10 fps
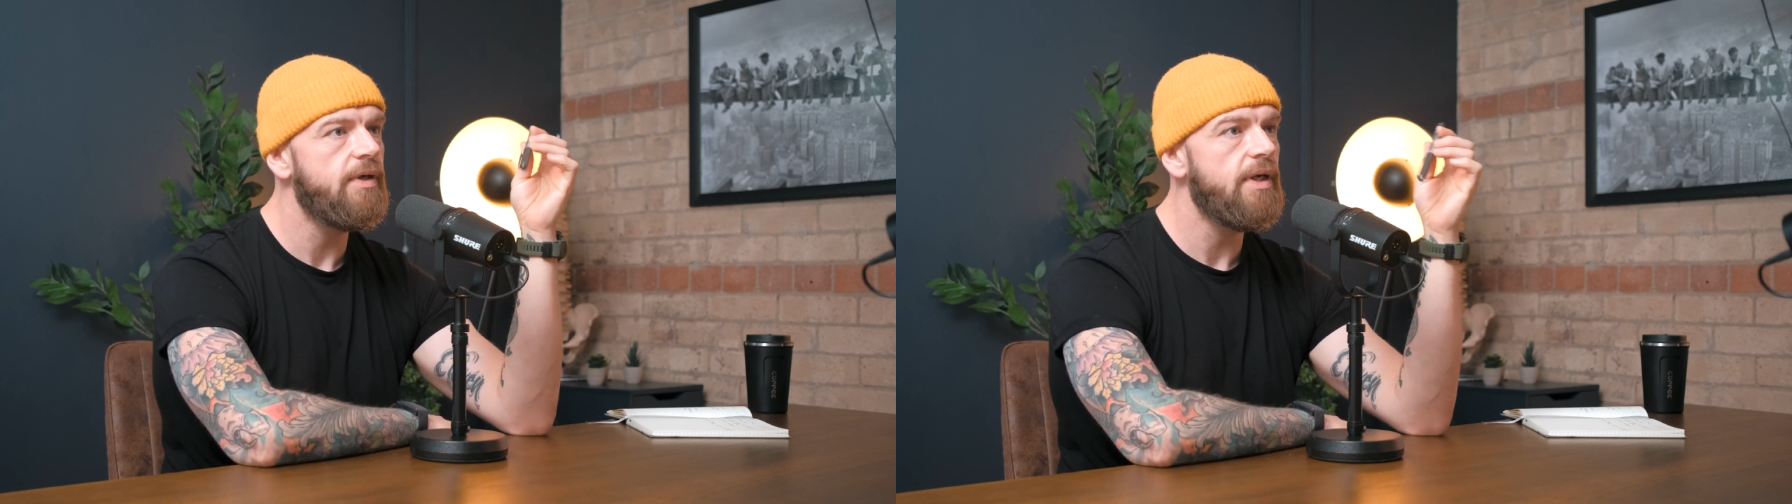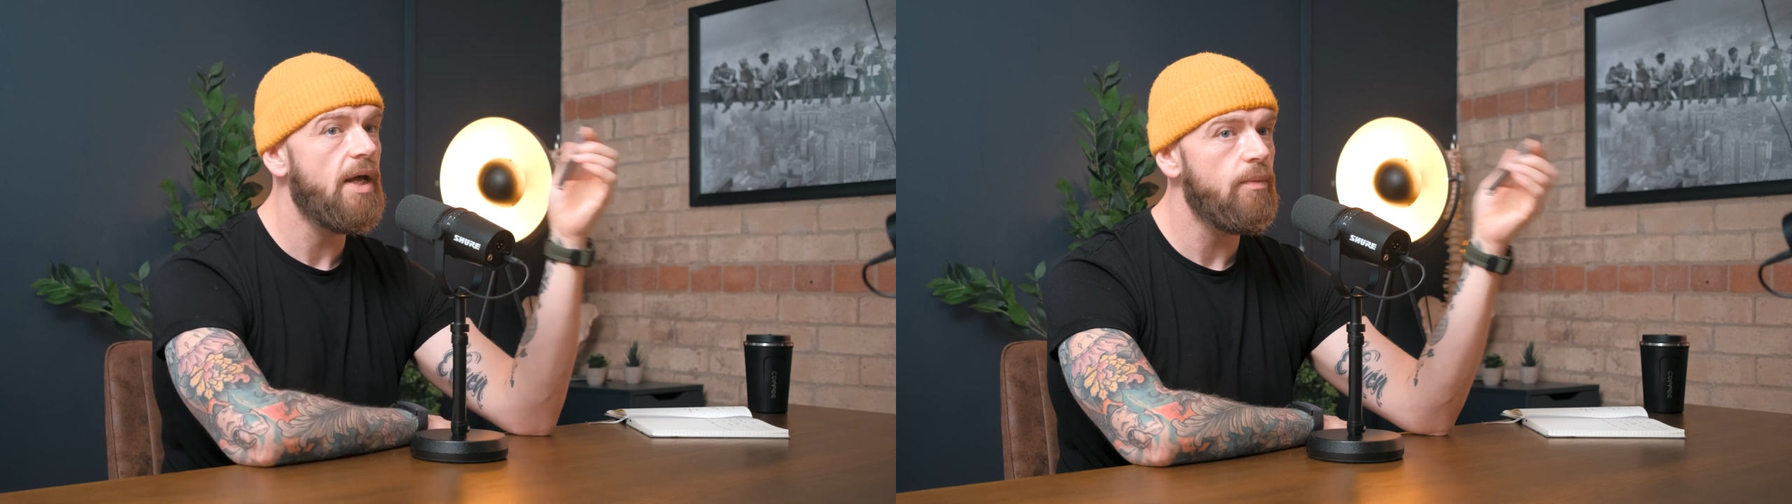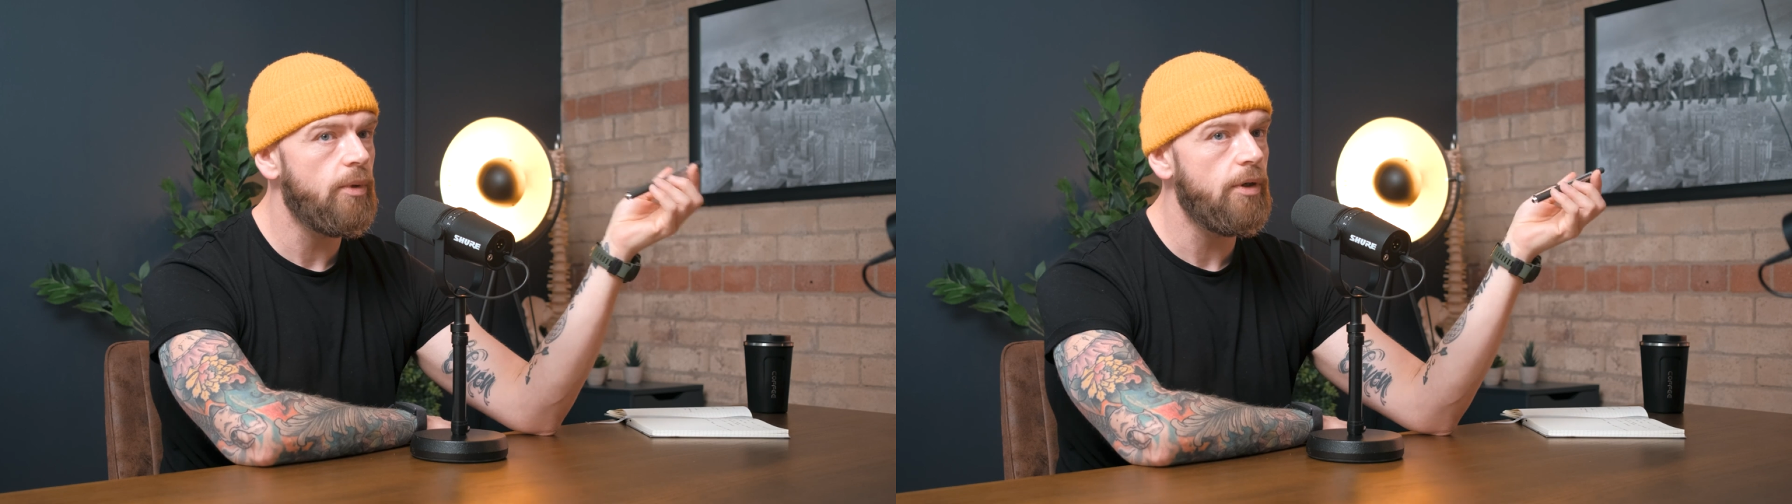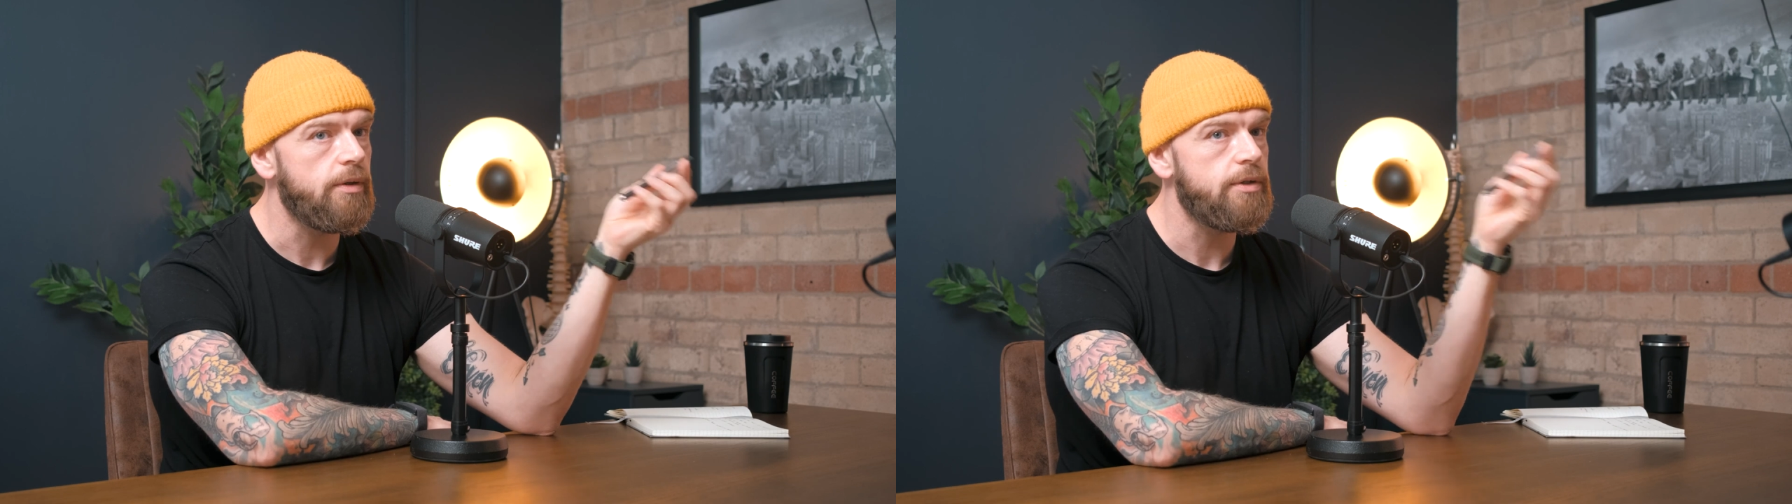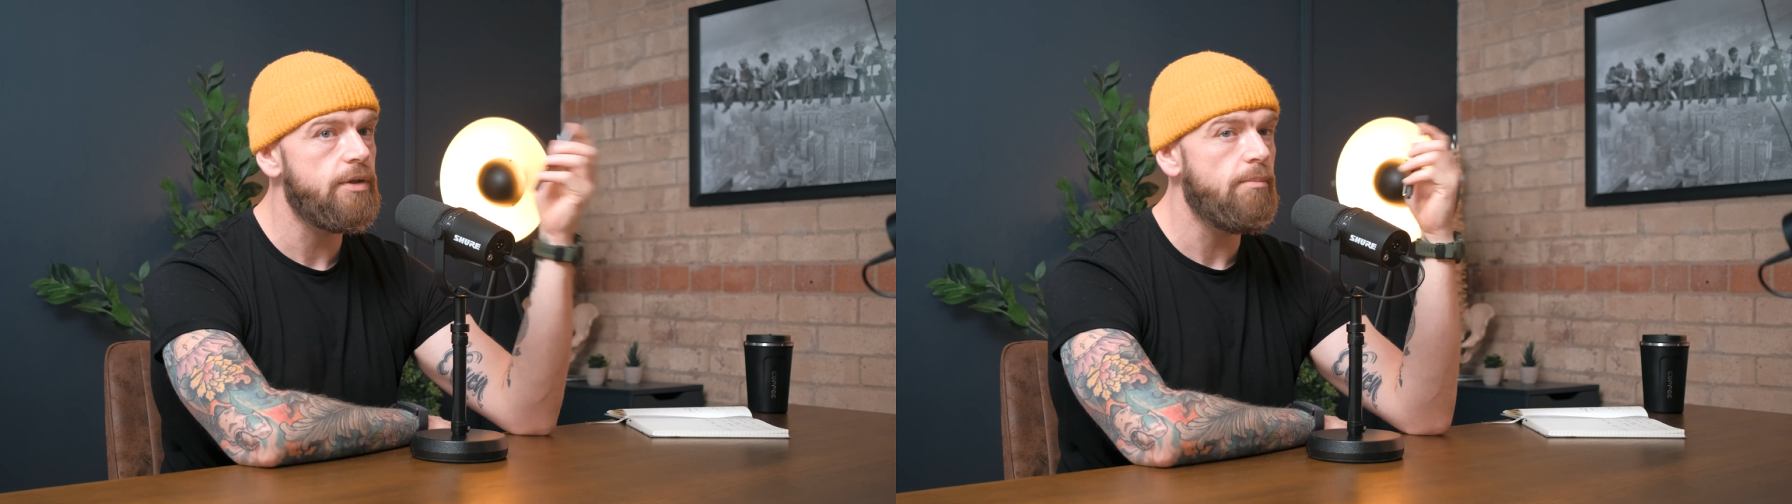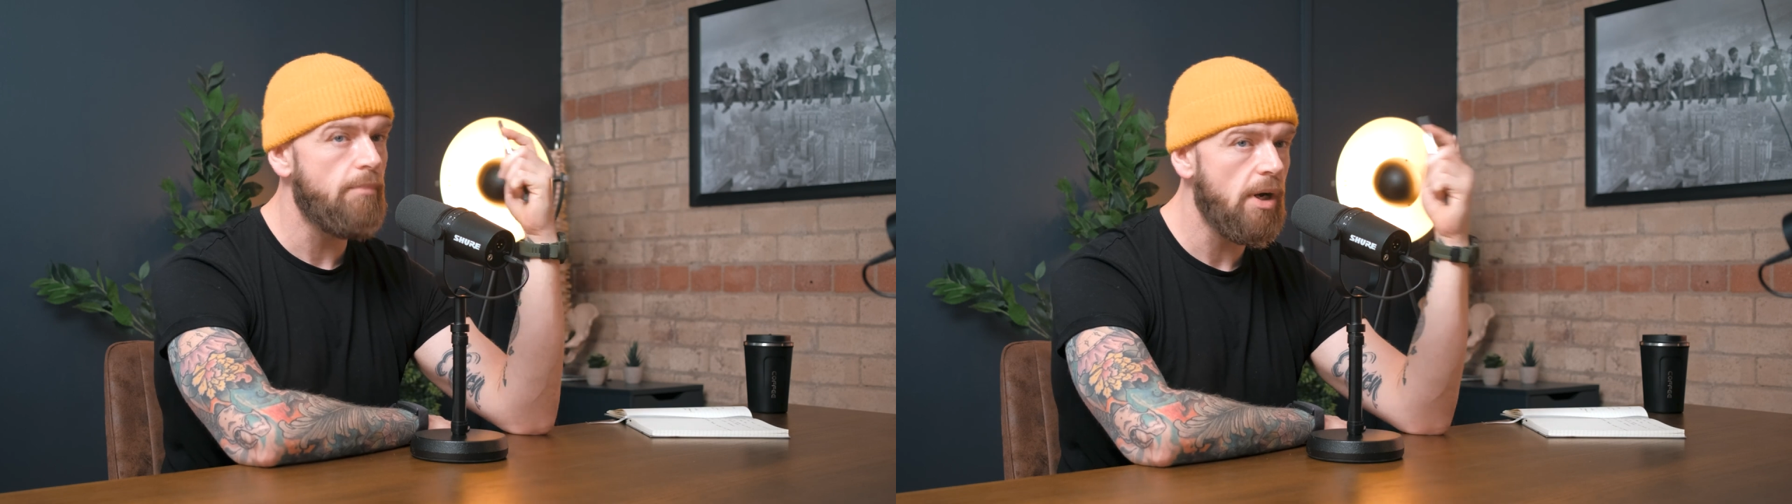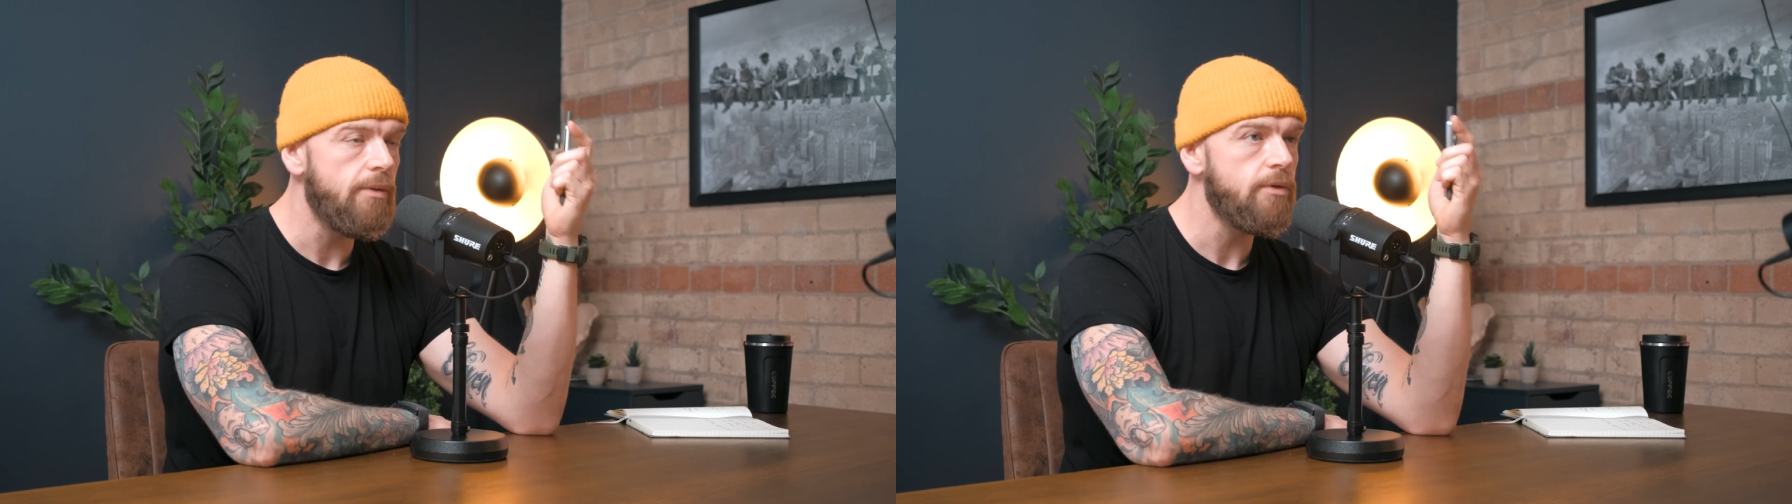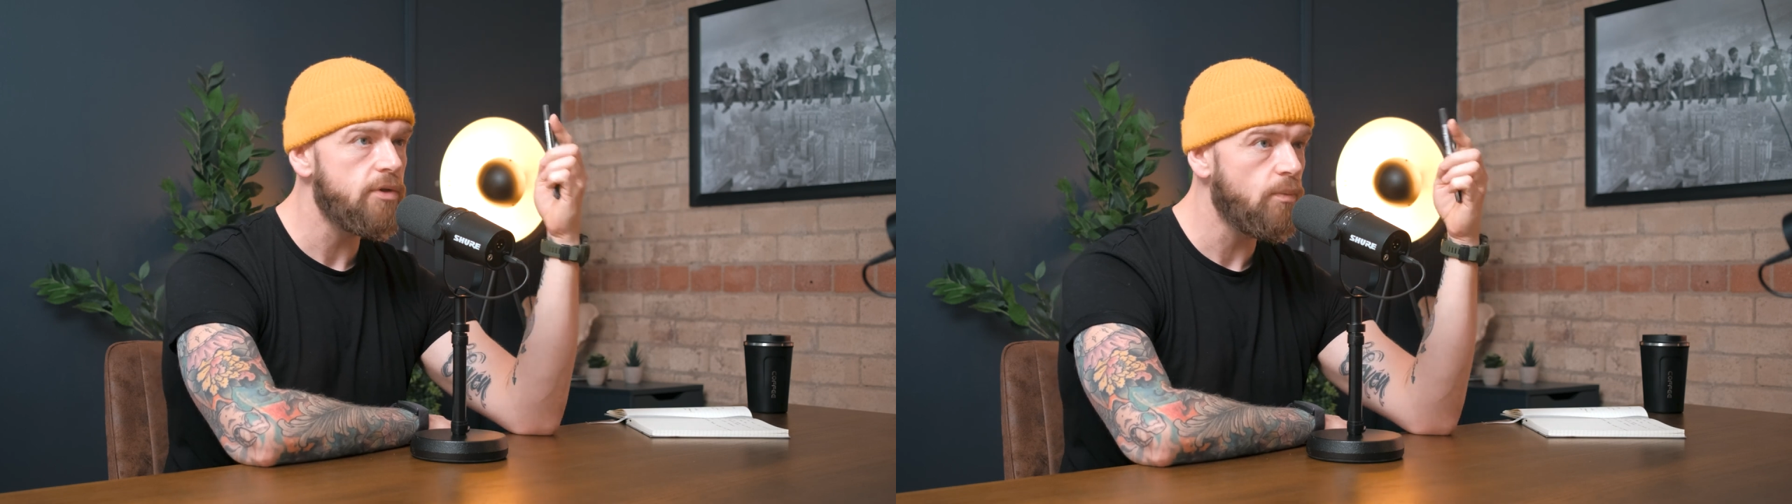networked the most